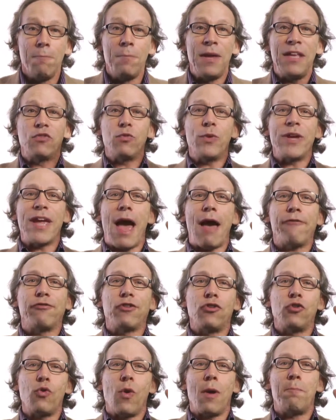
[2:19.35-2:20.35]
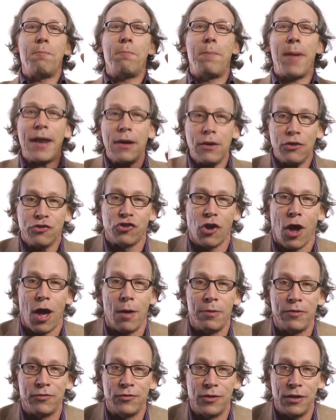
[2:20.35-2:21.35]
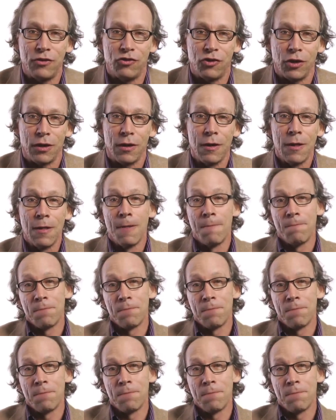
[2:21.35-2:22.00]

means we have to do a better job of teaching